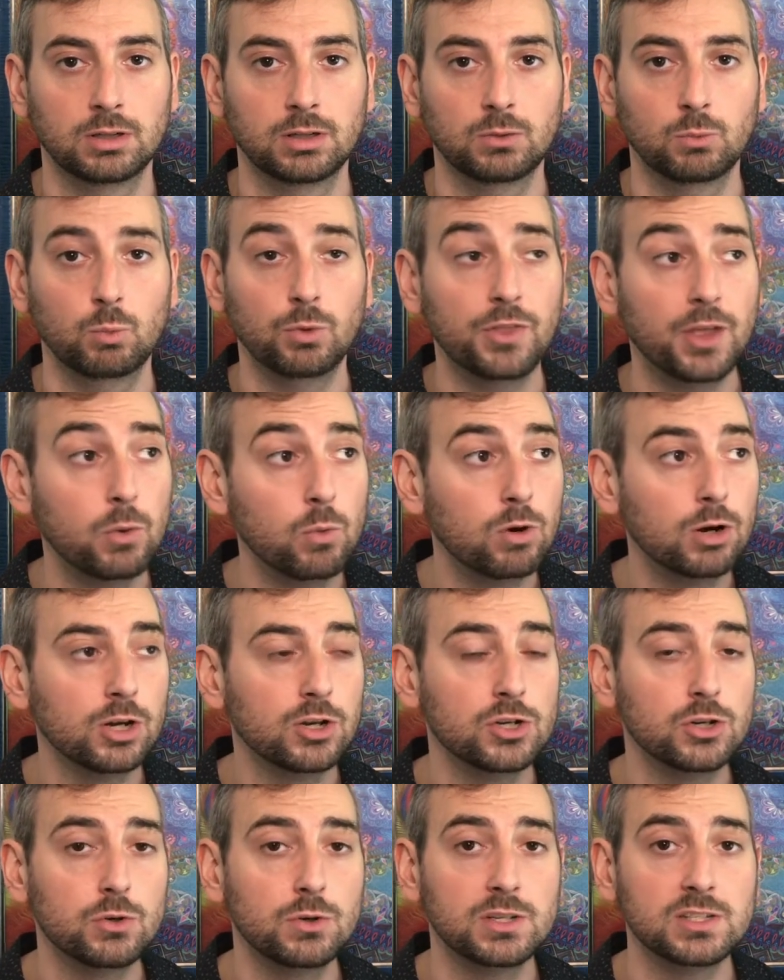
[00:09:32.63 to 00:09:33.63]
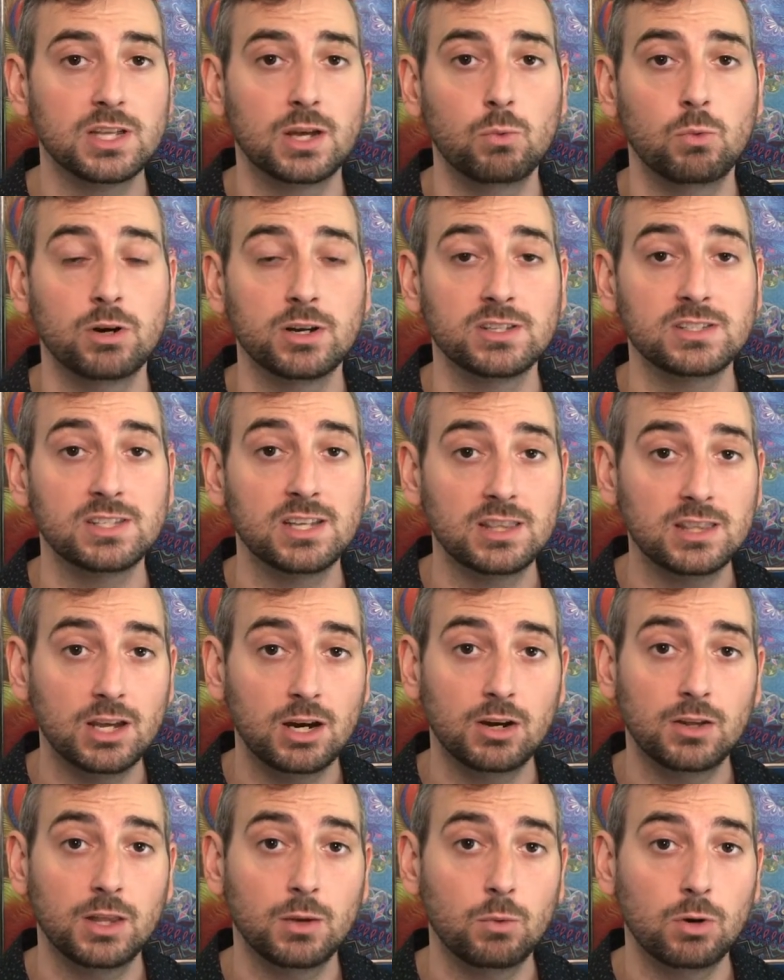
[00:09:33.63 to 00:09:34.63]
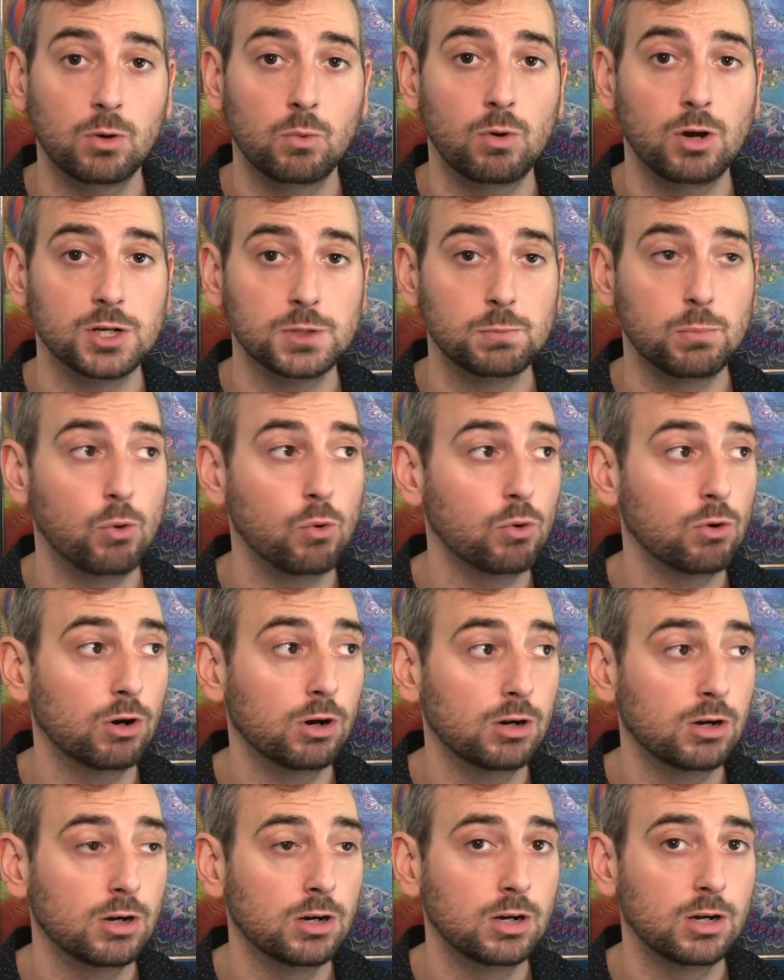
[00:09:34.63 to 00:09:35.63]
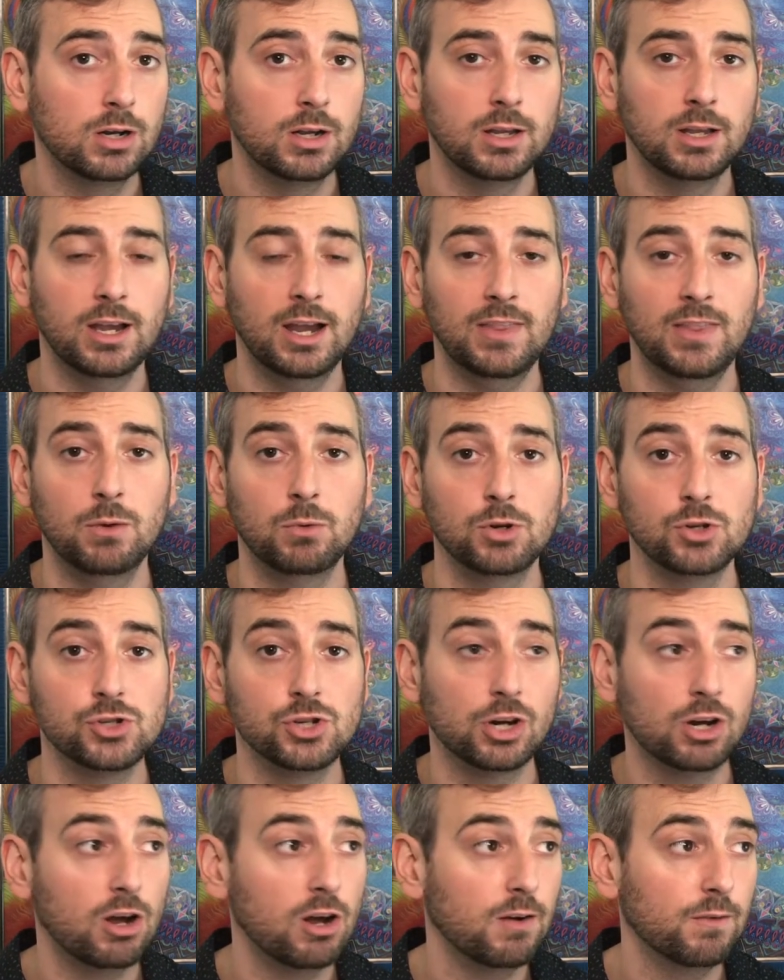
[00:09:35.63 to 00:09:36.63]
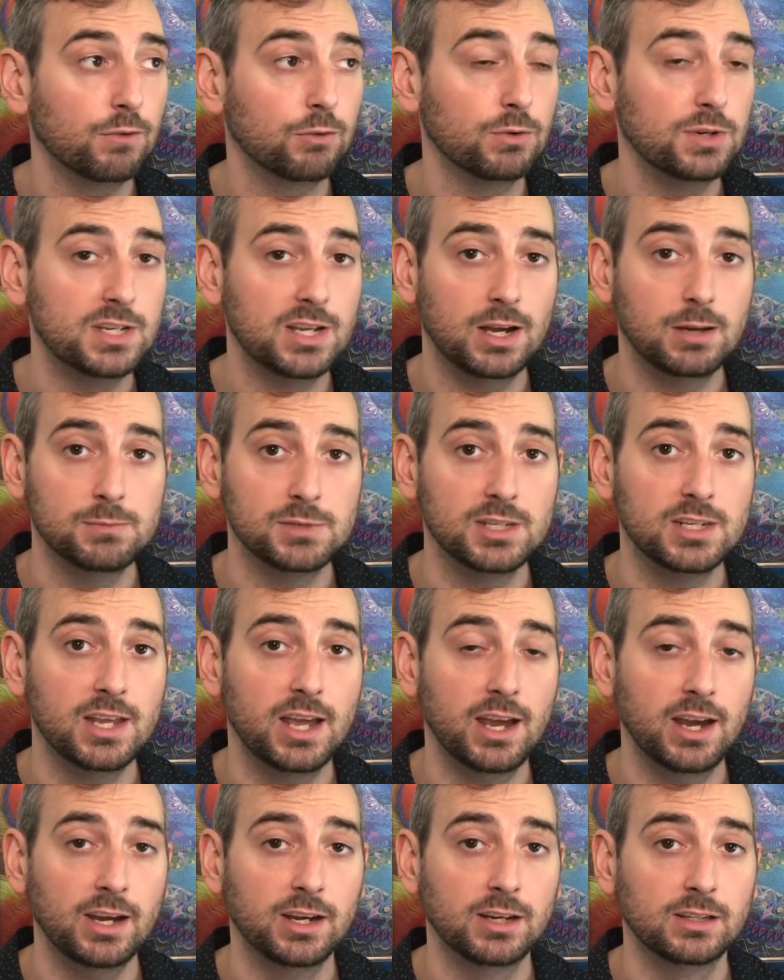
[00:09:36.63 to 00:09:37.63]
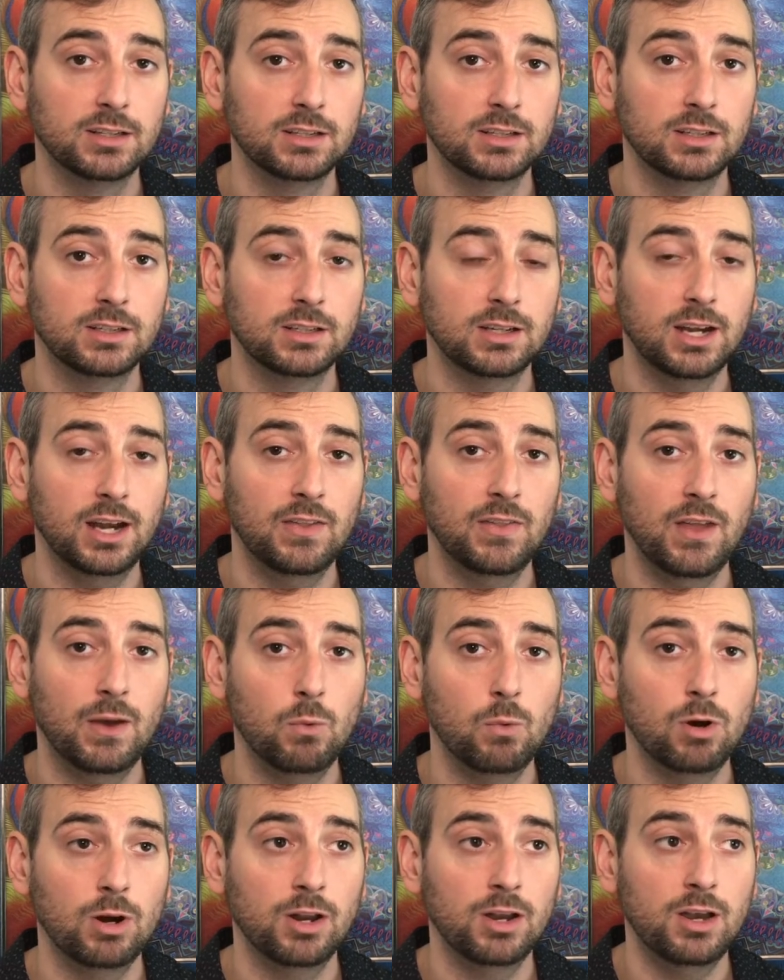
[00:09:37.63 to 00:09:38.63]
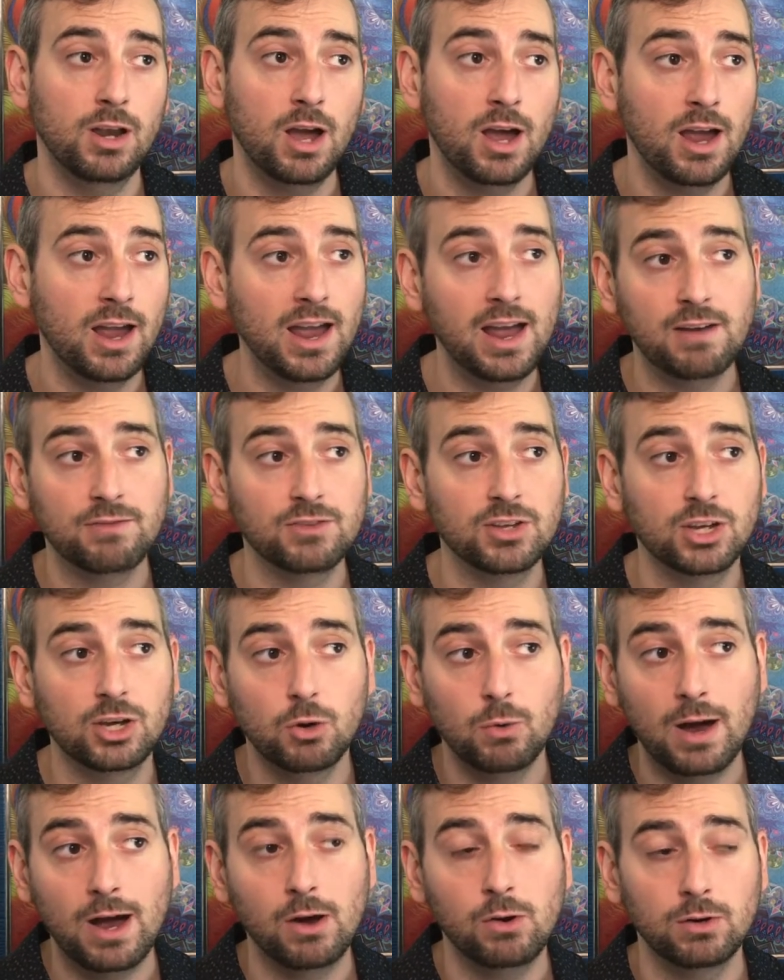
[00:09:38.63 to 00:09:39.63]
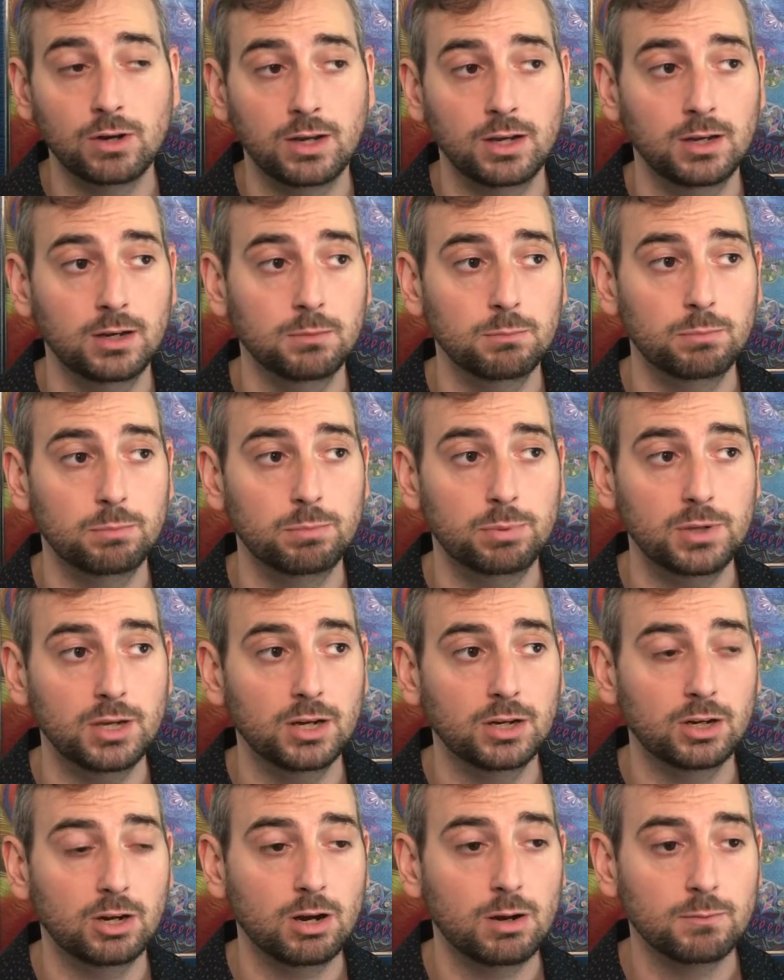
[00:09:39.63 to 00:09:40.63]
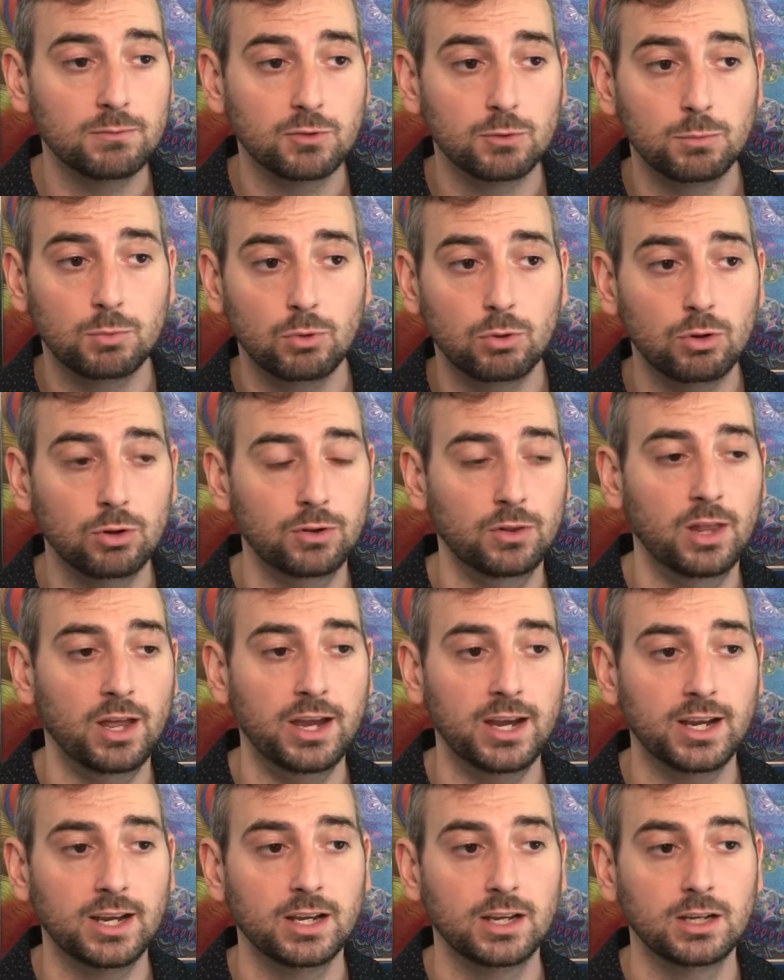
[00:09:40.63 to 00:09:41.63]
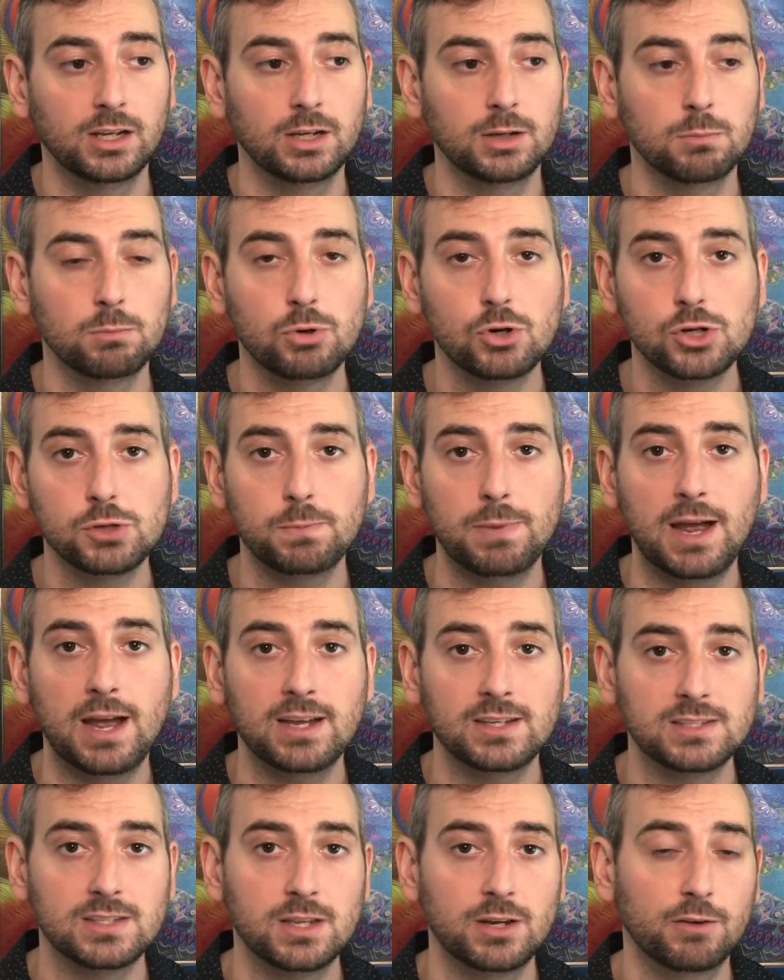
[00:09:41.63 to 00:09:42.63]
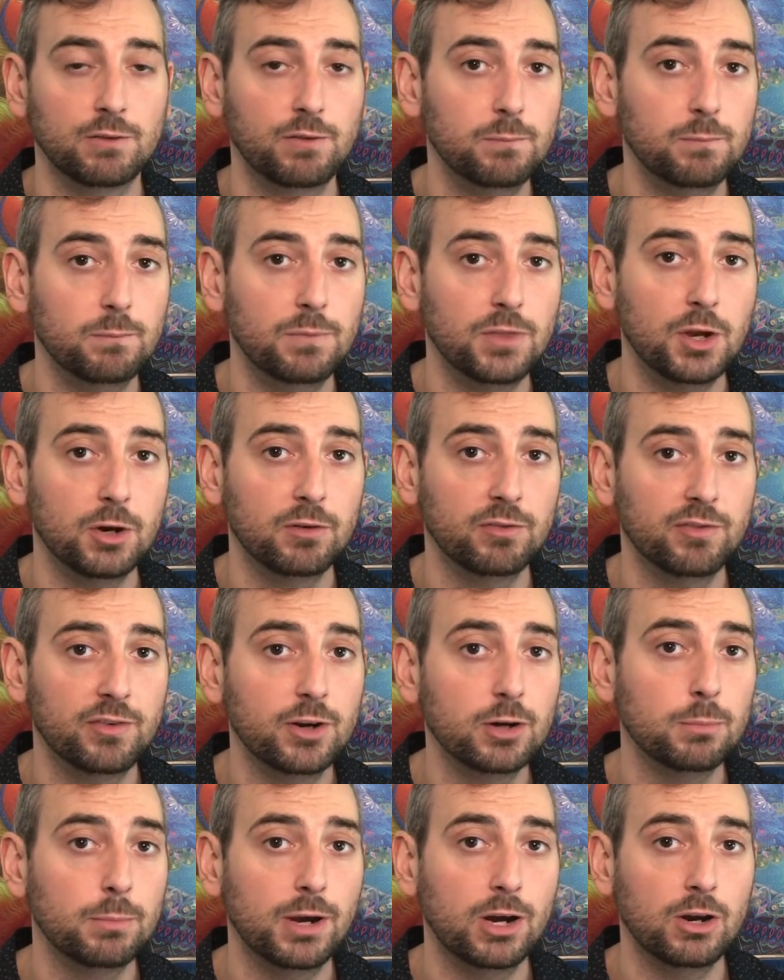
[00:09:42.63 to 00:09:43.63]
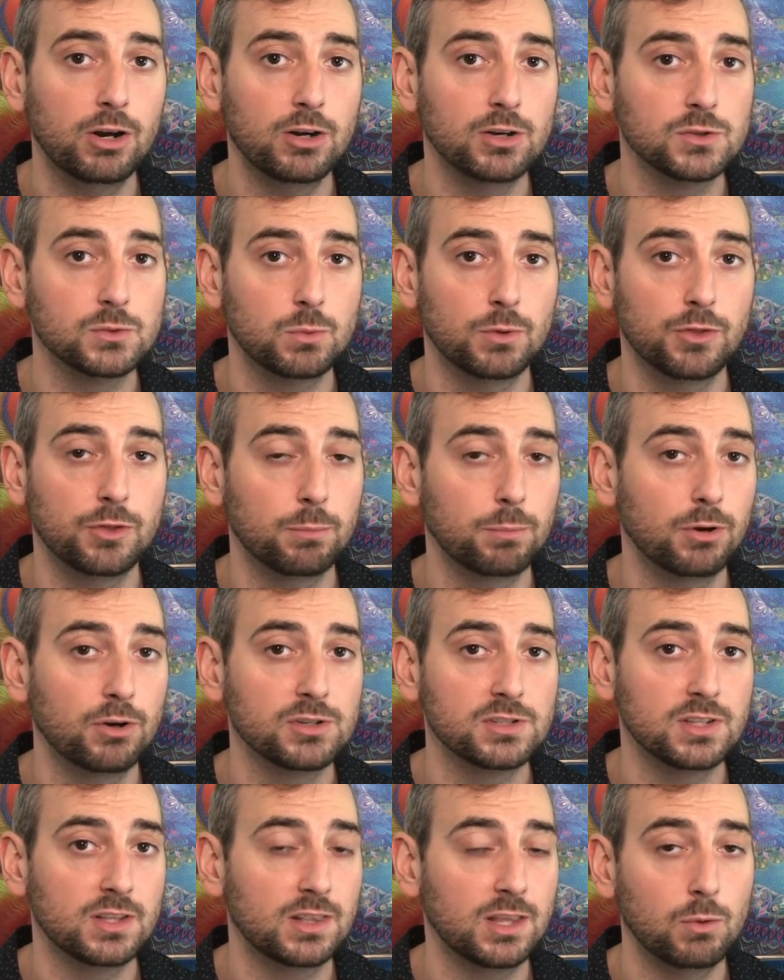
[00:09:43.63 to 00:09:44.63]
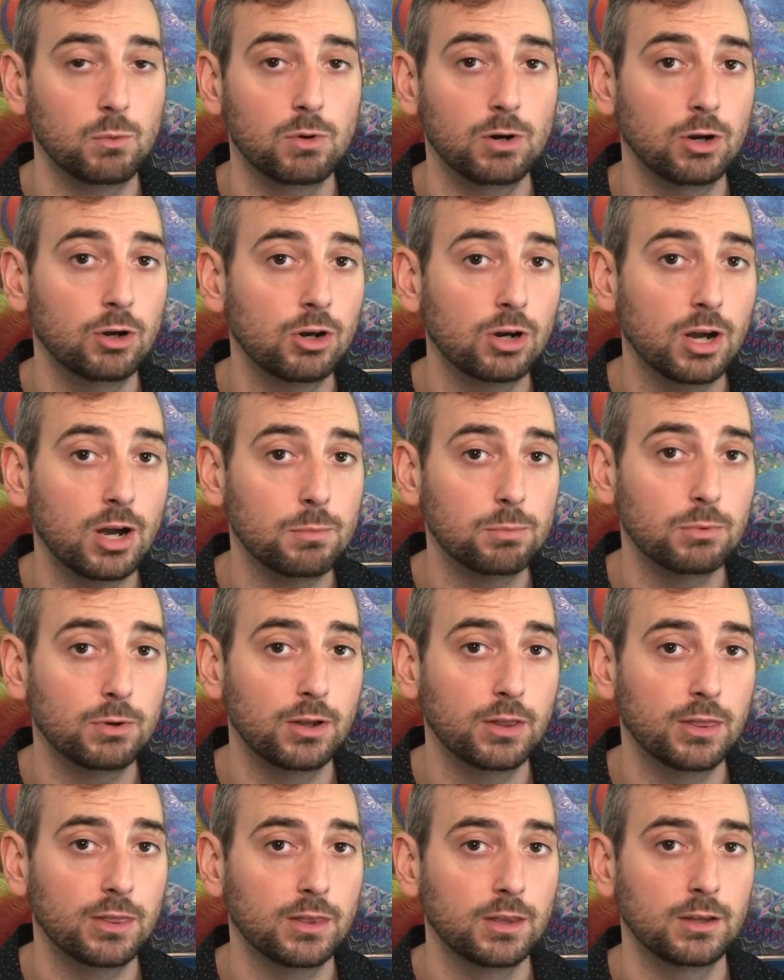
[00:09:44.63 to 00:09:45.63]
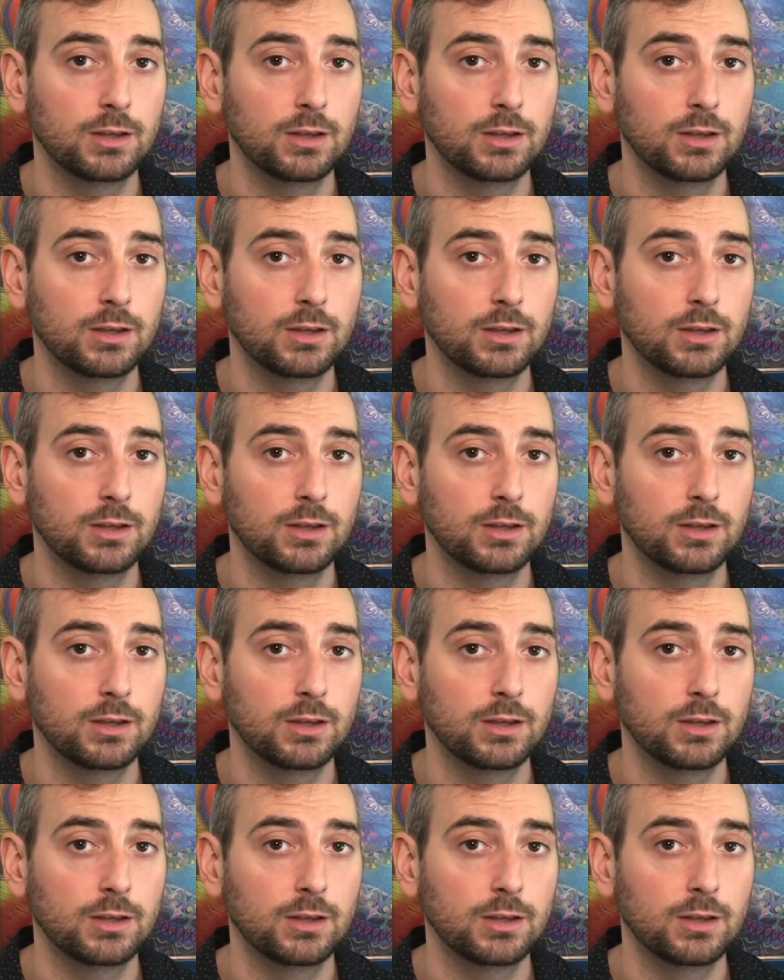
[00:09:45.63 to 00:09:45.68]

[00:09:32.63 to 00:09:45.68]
What they want to do is they want to sit there and they want to watch porn and they want to jerk off 3 times a day and they want to not have to go out and be uncomfortable and like push past their fear barriers with the person that they want to hook up with,